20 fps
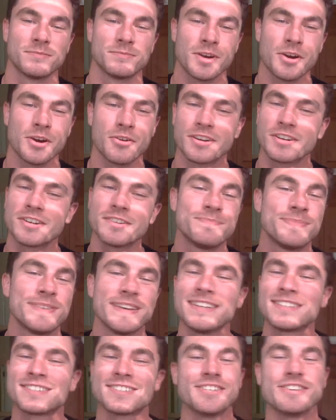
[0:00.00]
Bro, a good
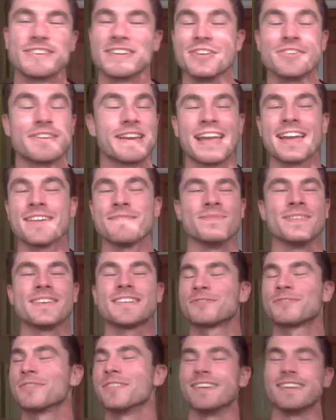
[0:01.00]
pizza, you can't
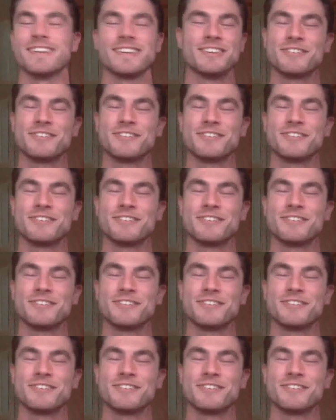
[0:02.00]
miss with it.